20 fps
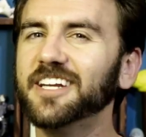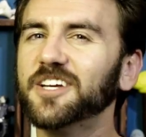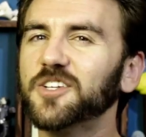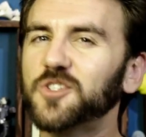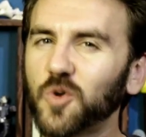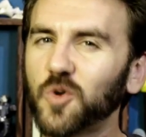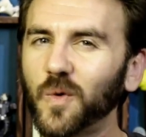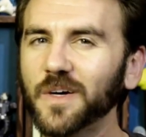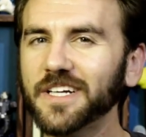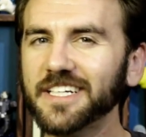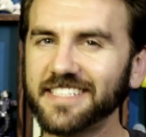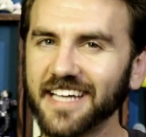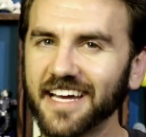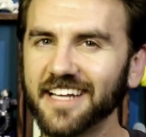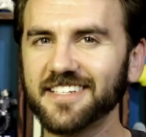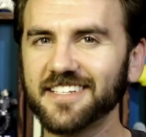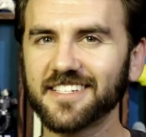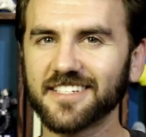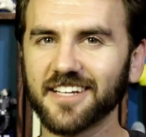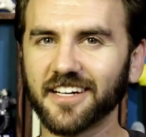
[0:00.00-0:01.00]
In a
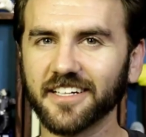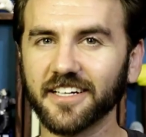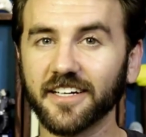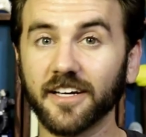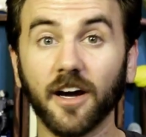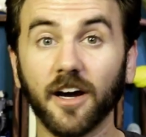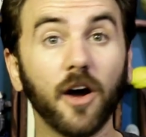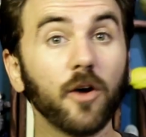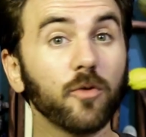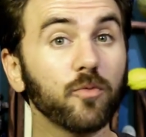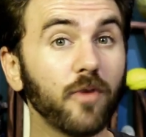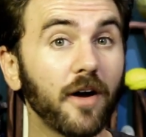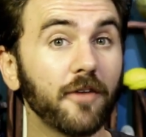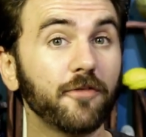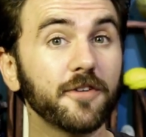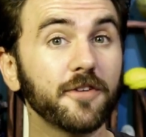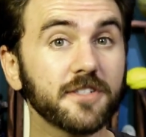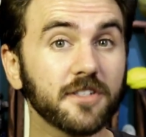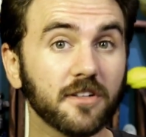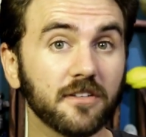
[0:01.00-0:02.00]
2010 study, a
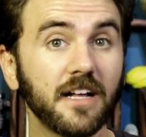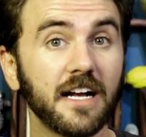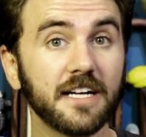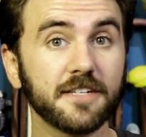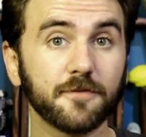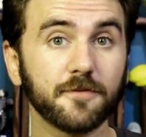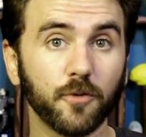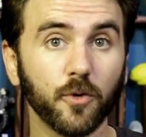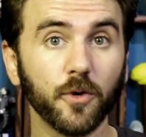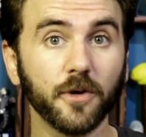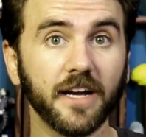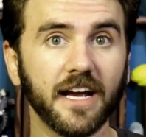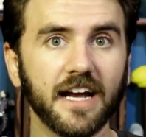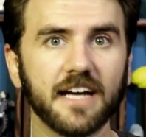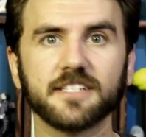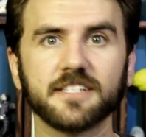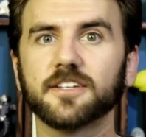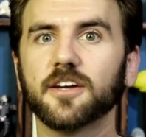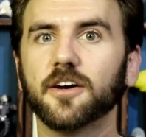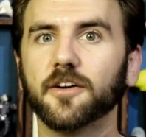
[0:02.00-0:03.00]
reference class
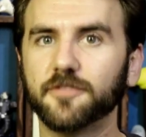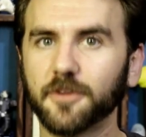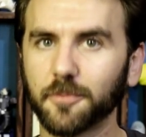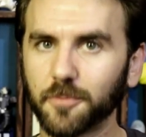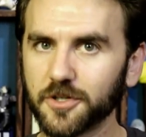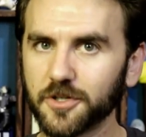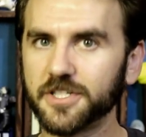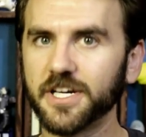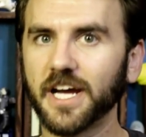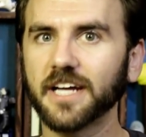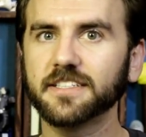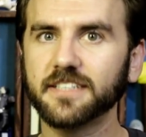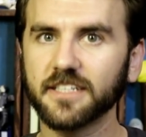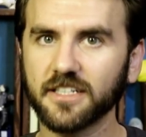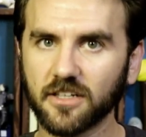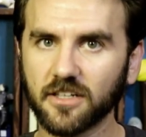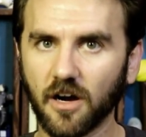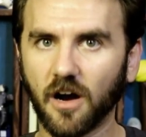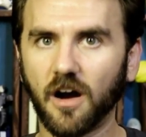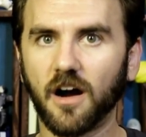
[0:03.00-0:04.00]
forecast of the
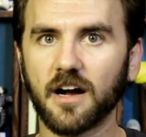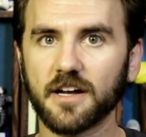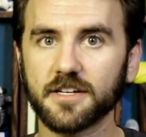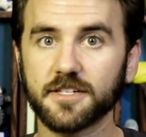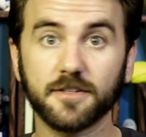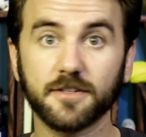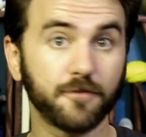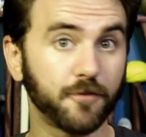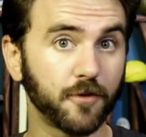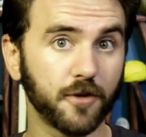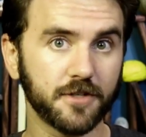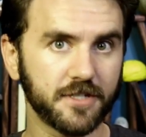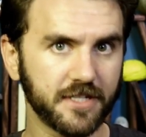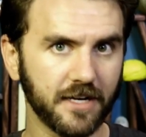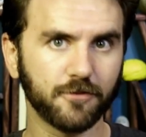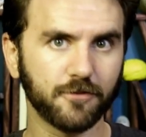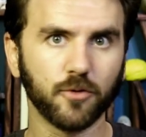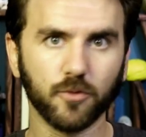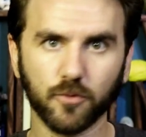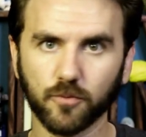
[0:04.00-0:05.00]
projected costs for
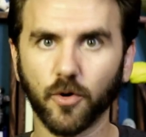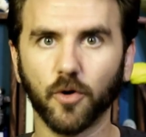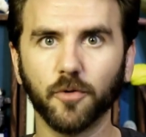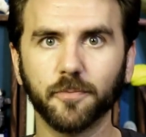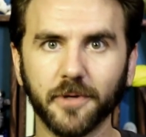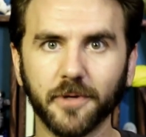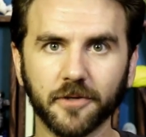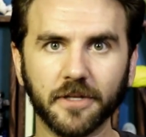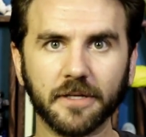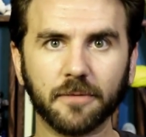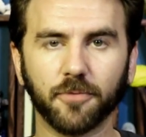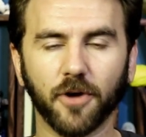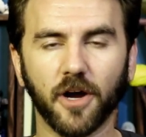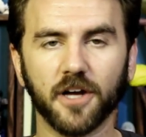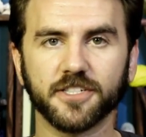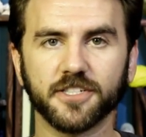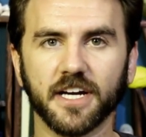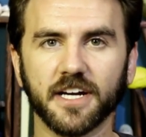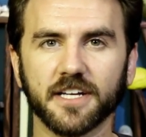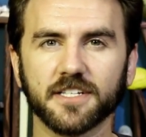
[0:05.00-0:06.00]
several road building
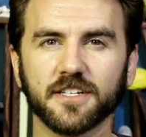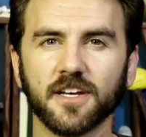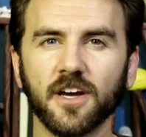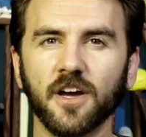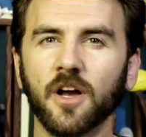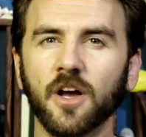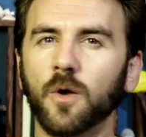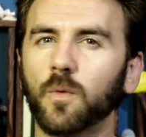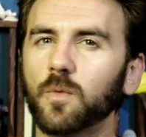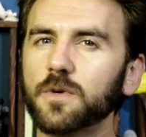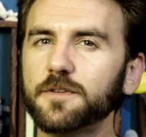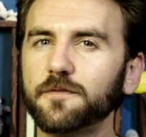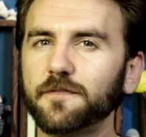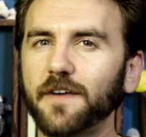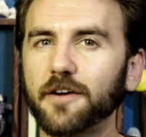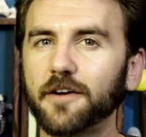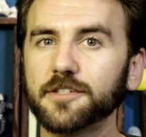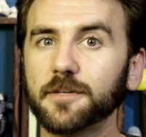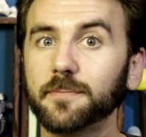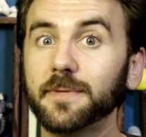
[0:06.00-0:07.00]
projects was
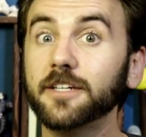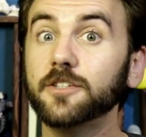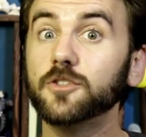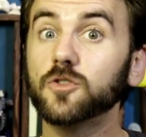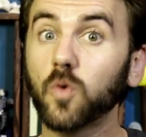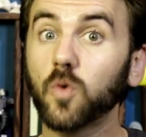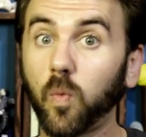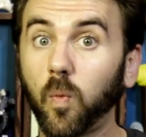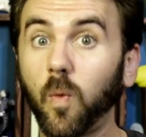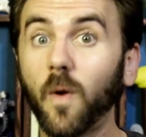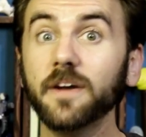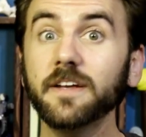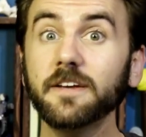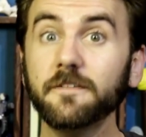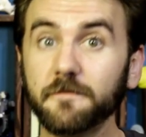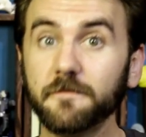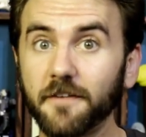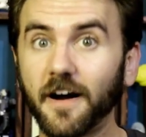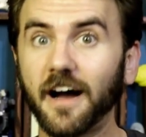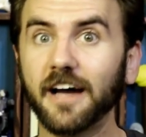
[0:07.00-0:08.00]
found to be
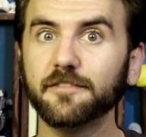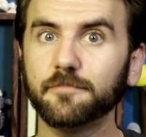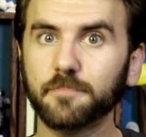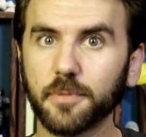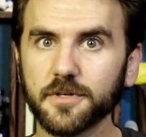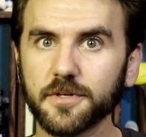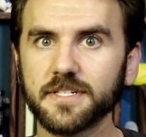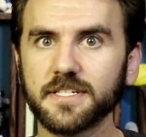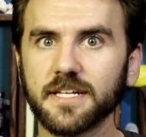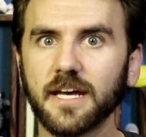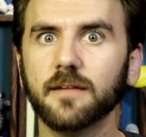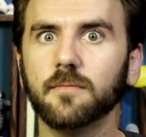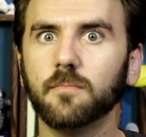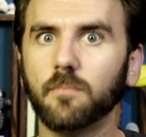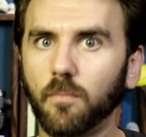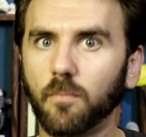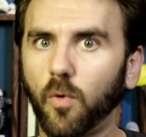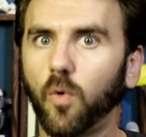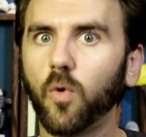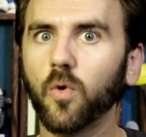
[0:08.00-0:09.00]
25%
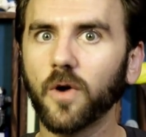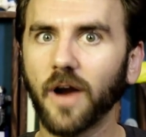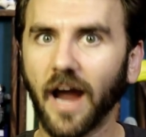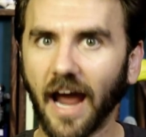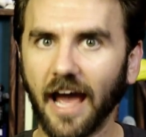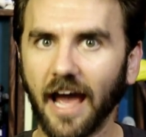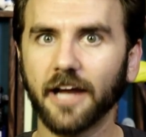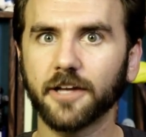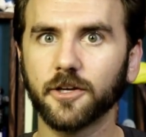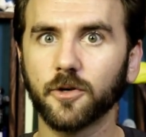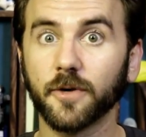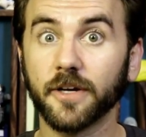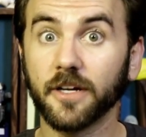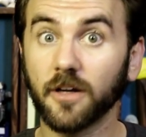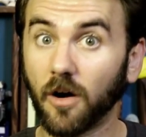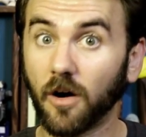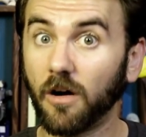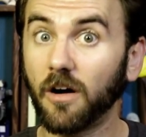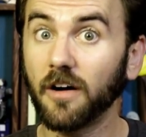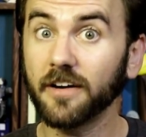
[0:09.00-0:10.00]
more
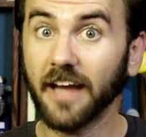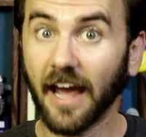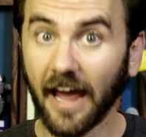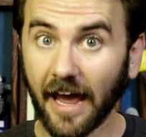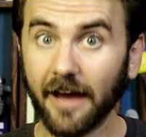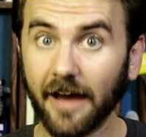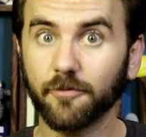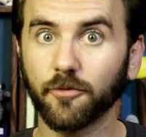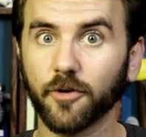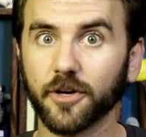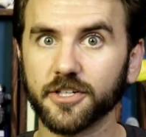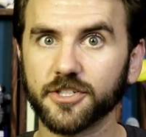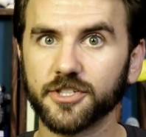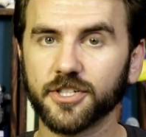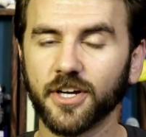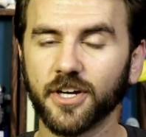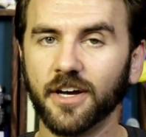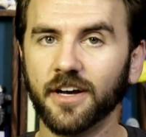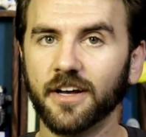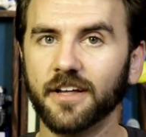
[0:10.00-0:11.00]
accurate on
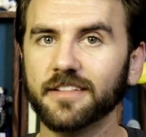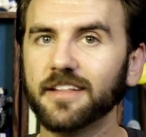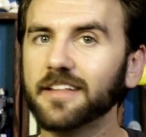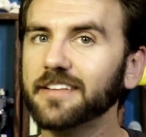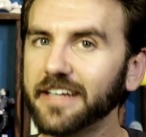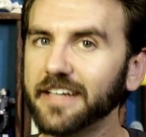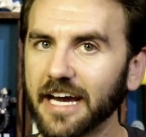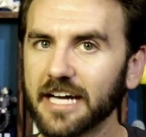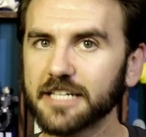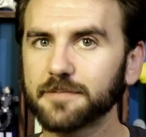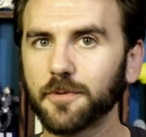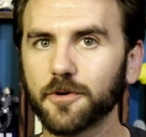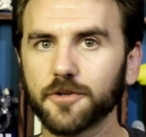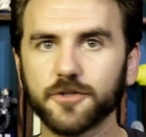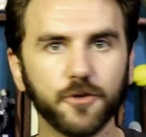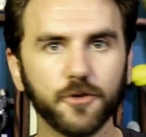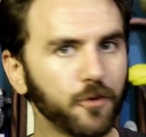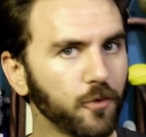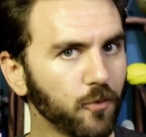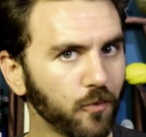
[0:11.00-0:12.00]
average than the
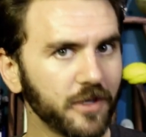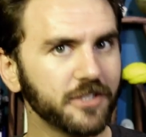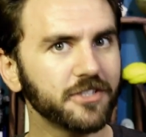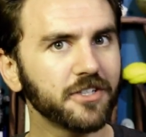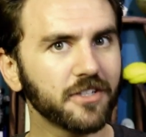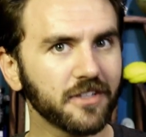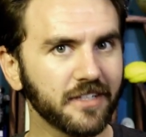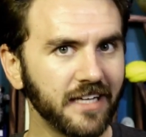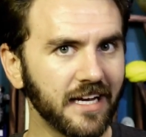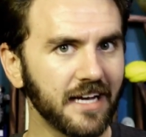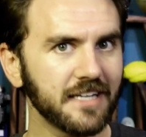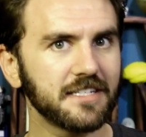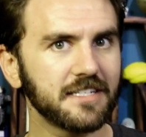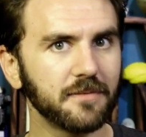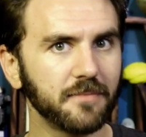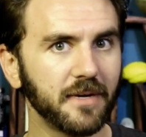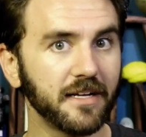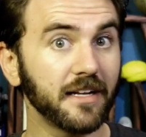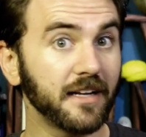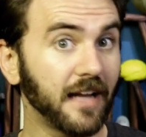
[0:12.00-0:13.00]
experts who originally
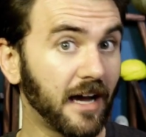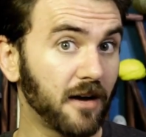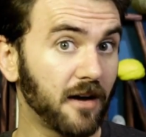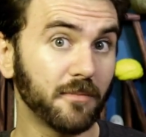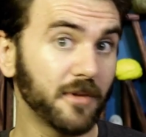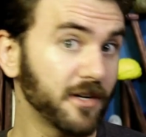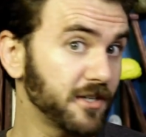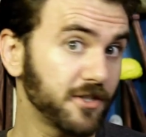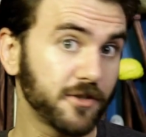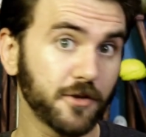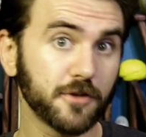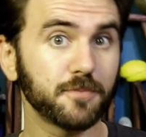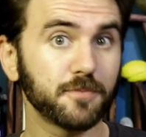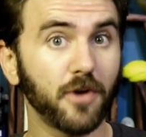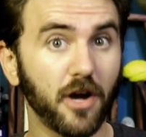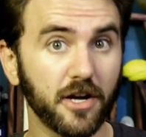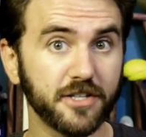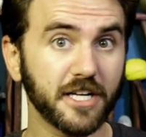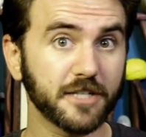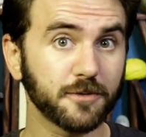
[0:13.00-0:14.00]
estimated how much those
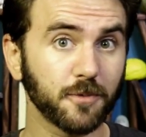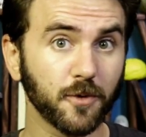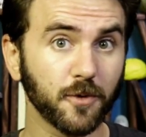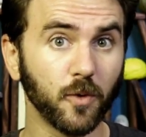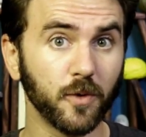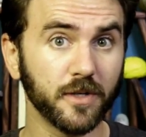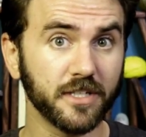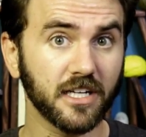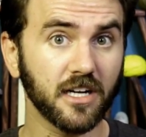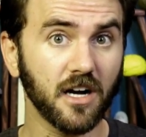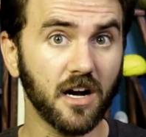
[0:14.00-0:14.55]
projects were going to